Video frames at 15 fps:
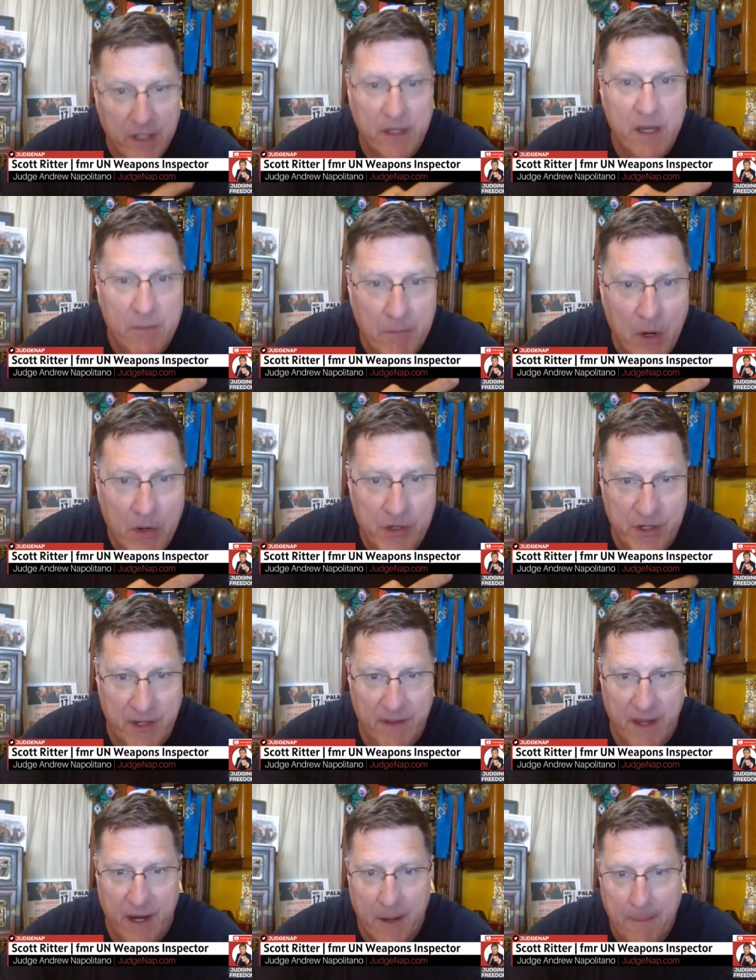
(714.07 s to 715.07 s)
Look at the
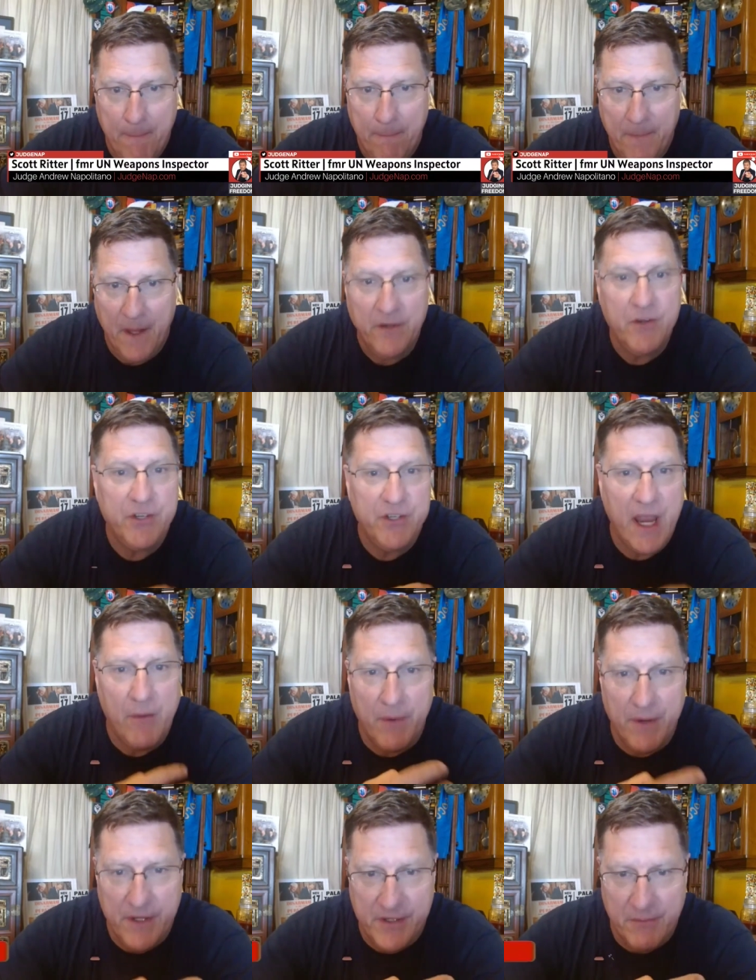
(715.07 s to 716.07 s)
emotion there.
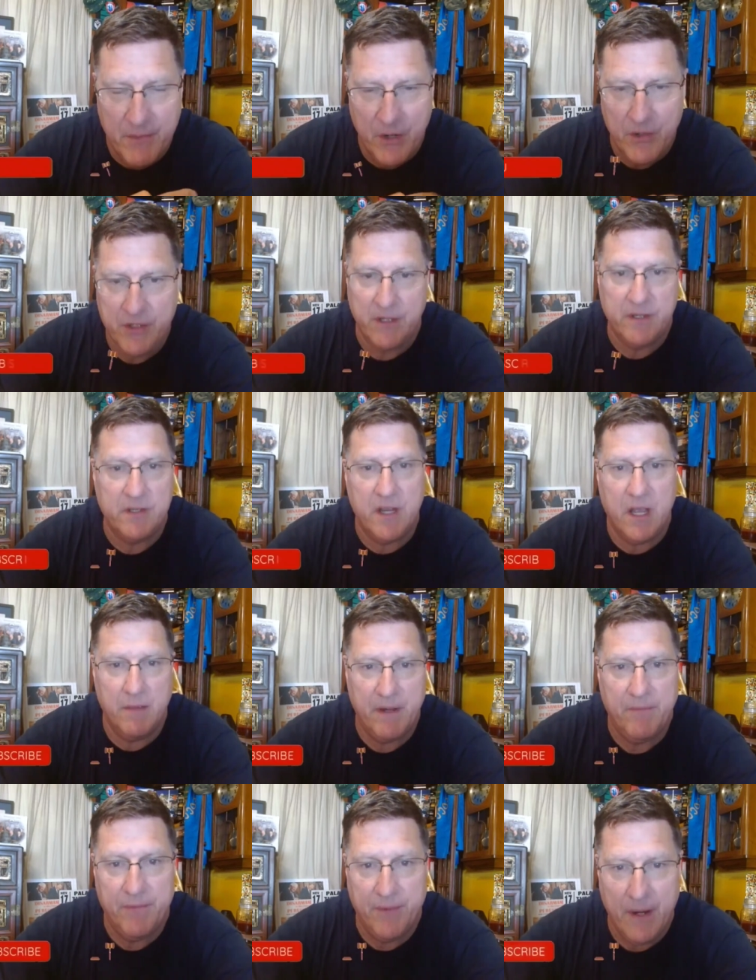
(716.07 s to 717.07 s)
Understand where this emotion is
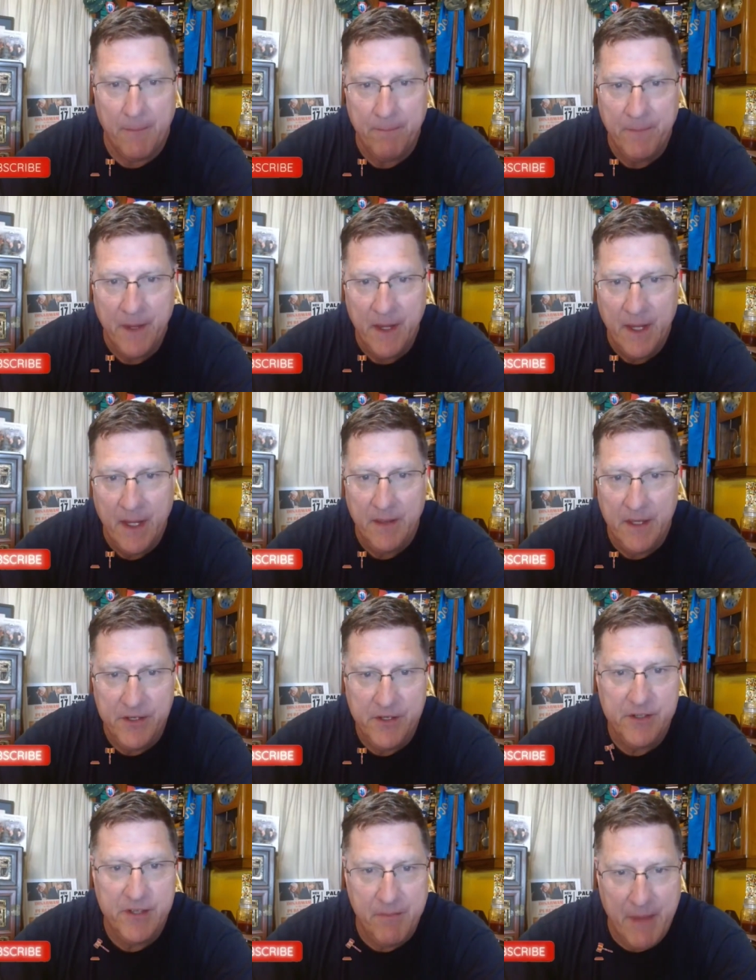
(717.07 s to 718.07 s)
coming from.
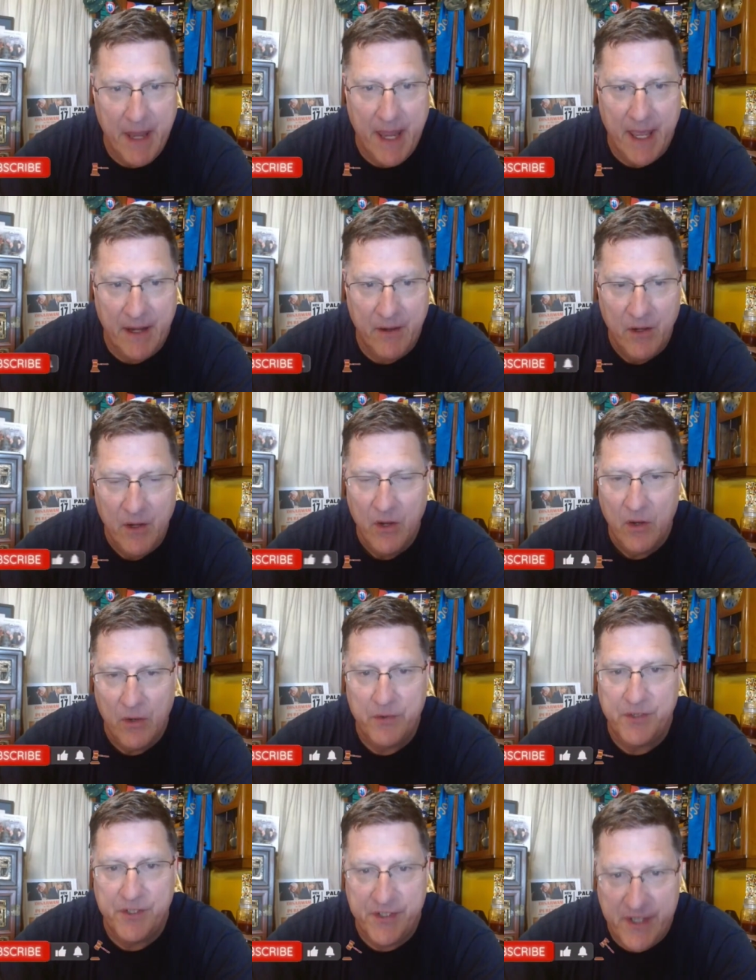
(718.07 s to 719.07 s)
This is a man
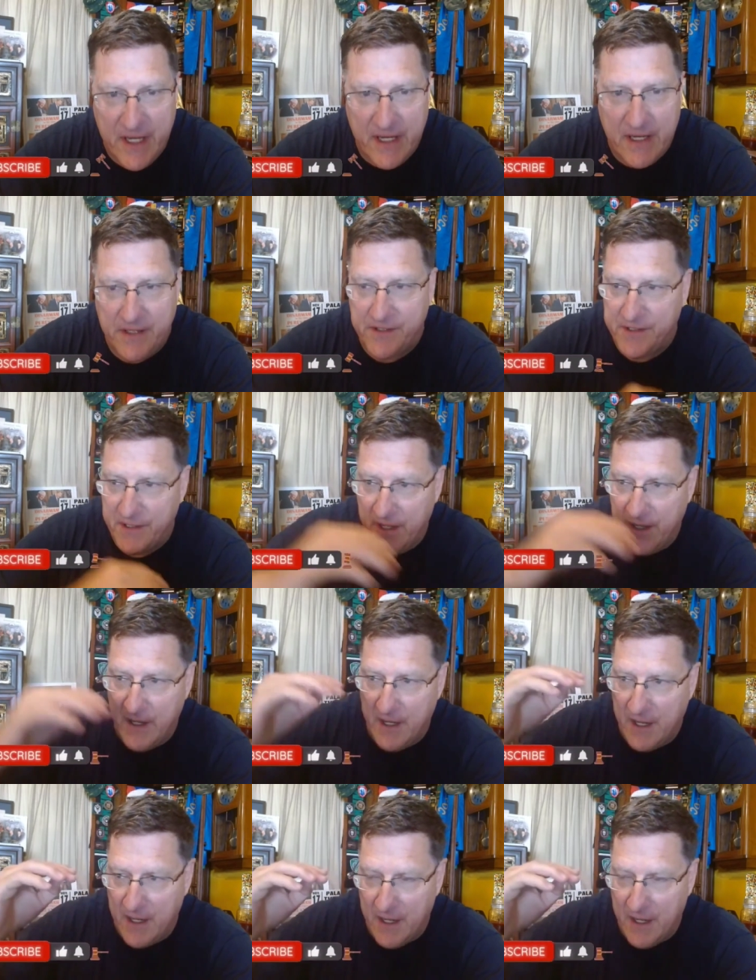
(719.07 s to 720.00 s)
who sees